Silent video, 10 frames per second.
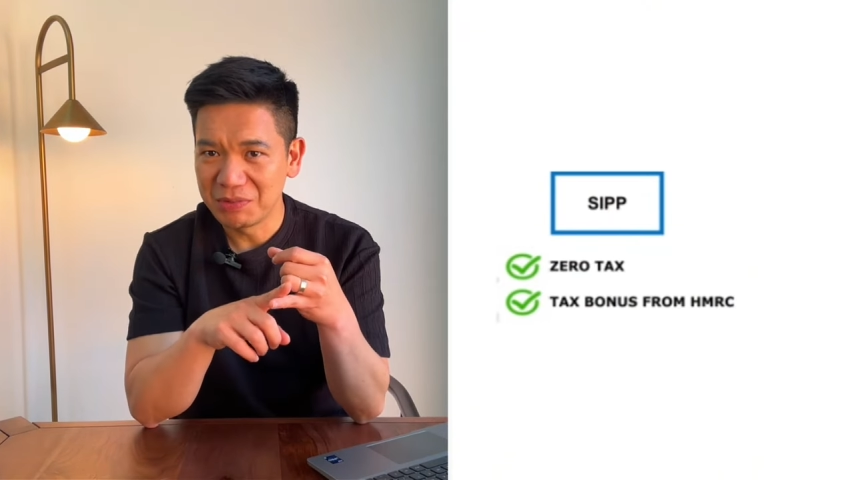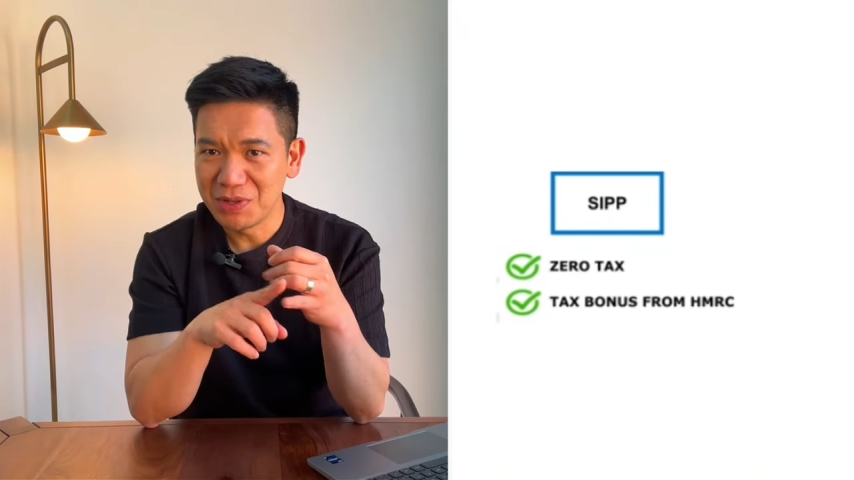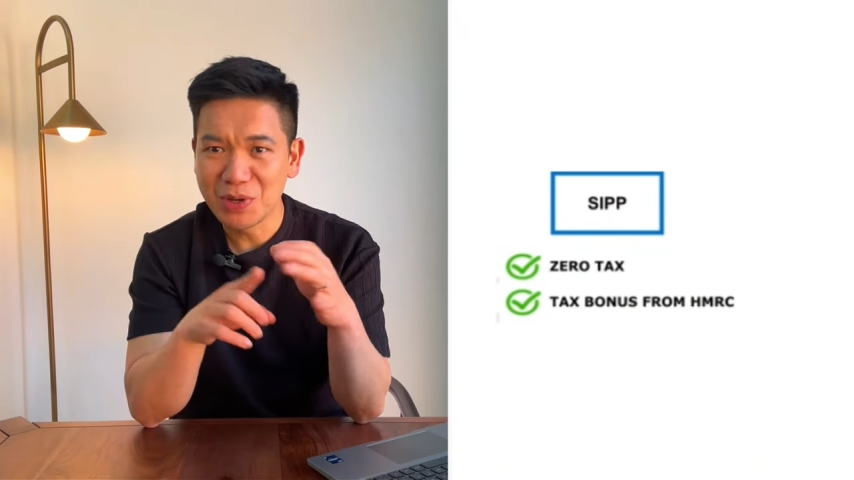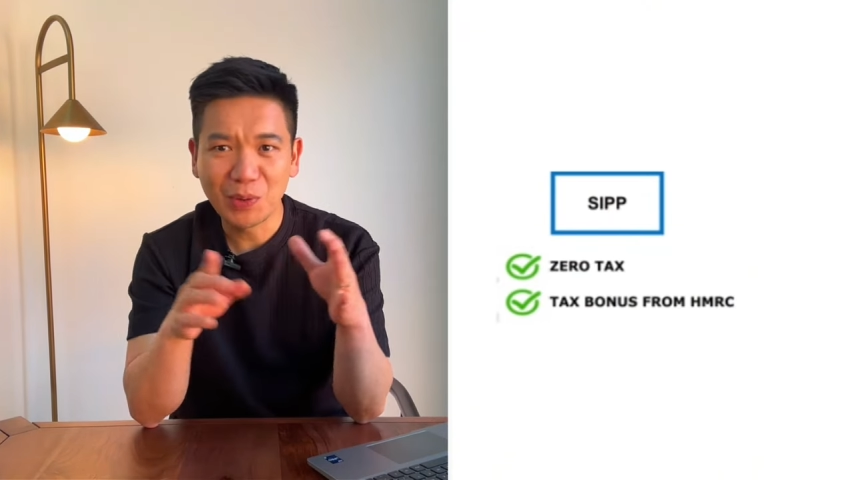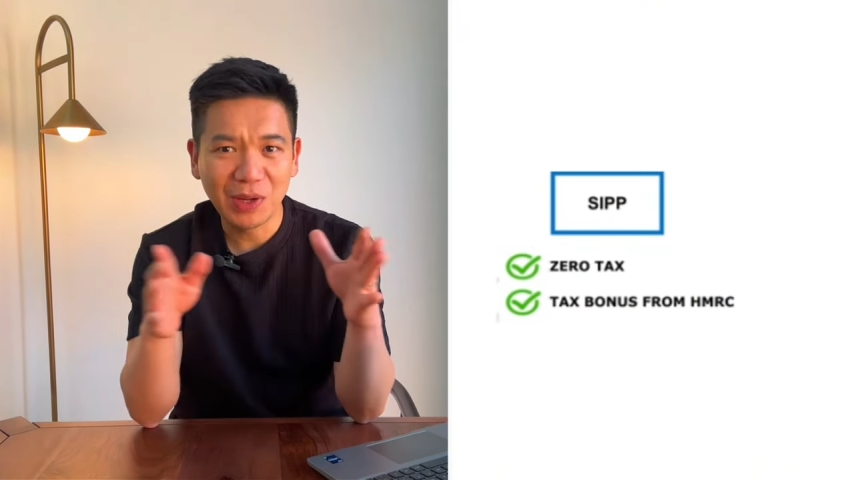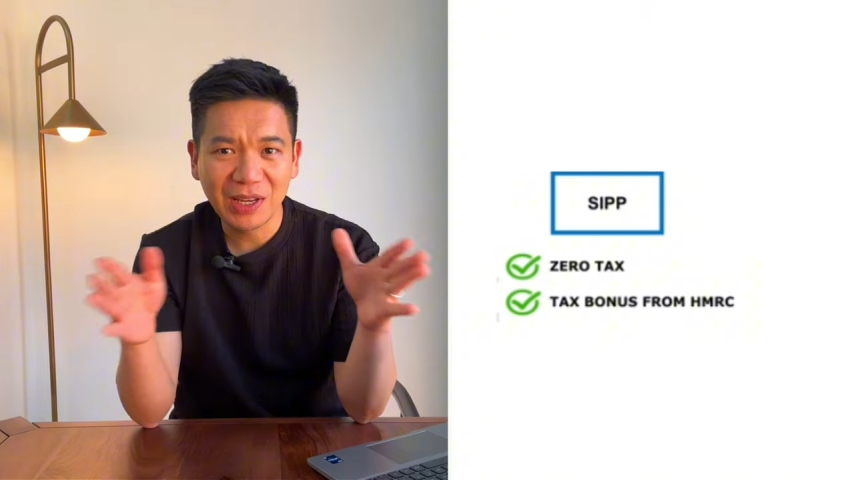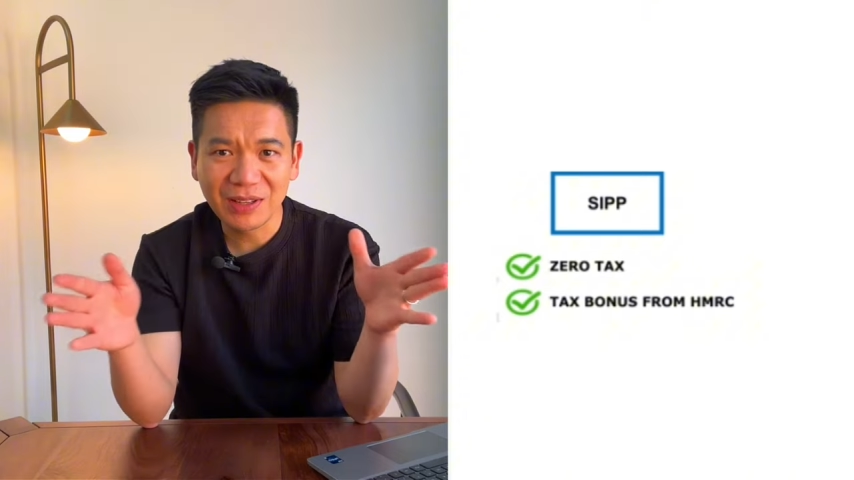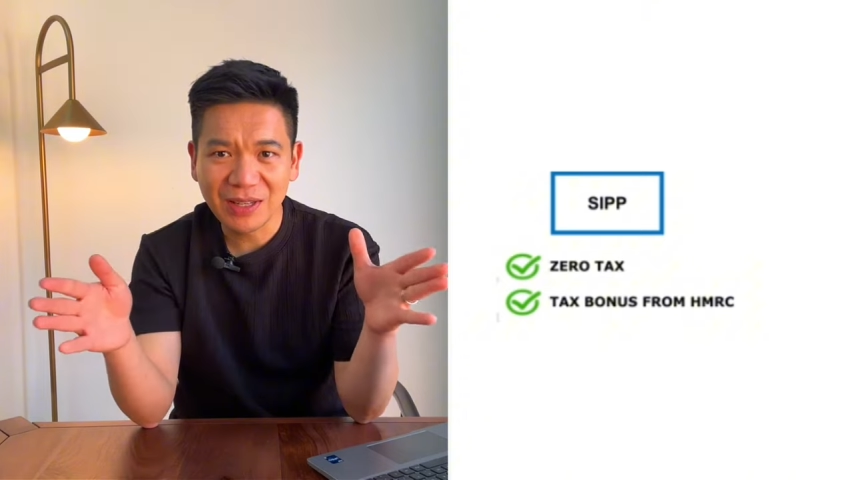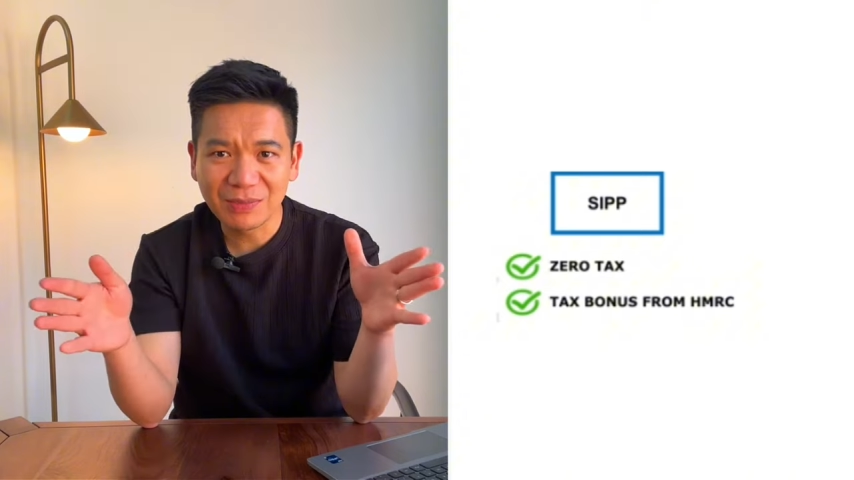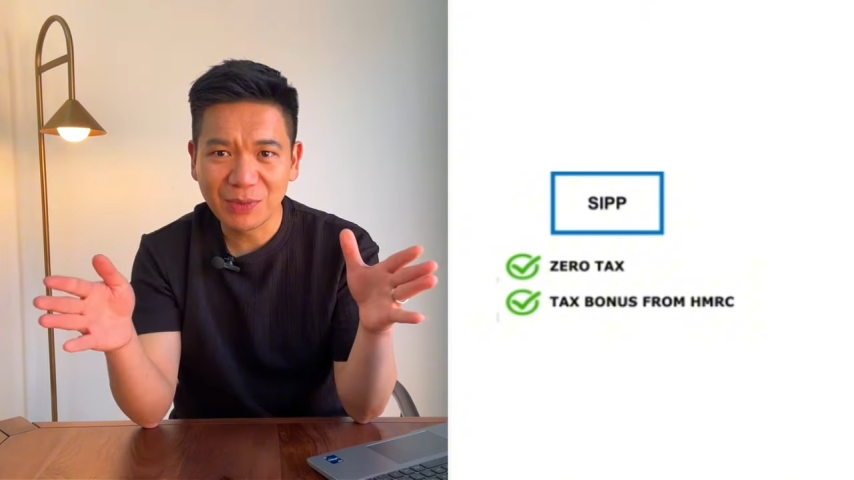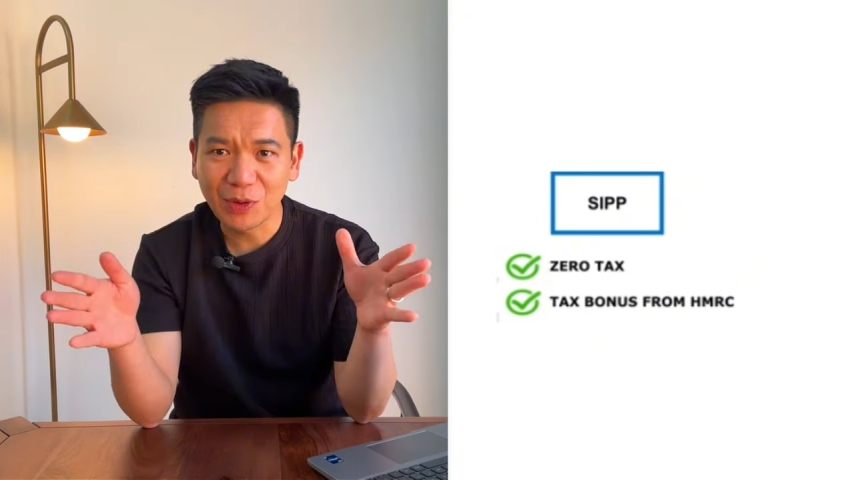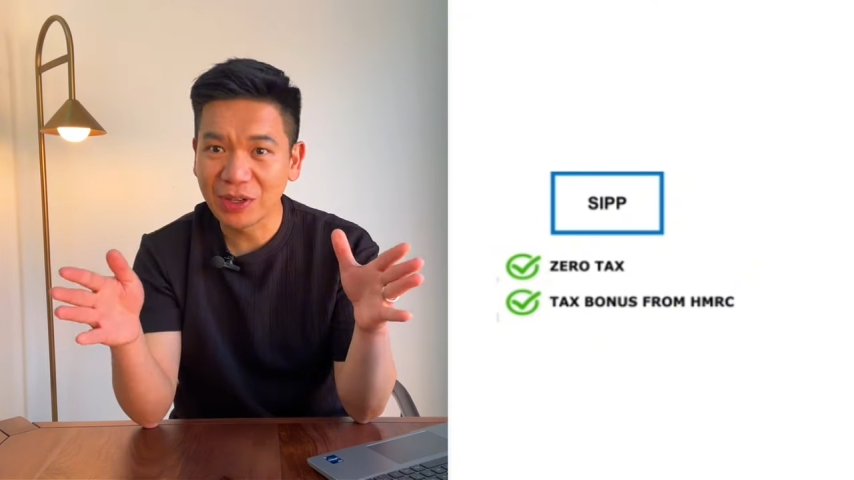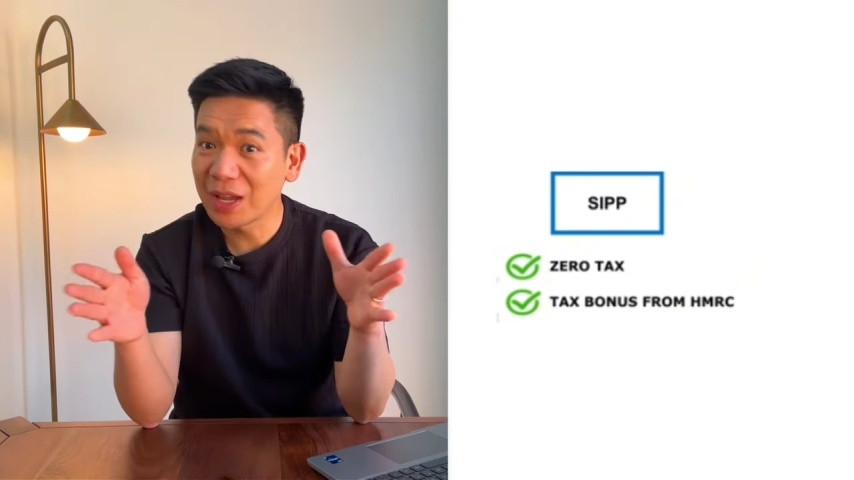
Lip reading: No income or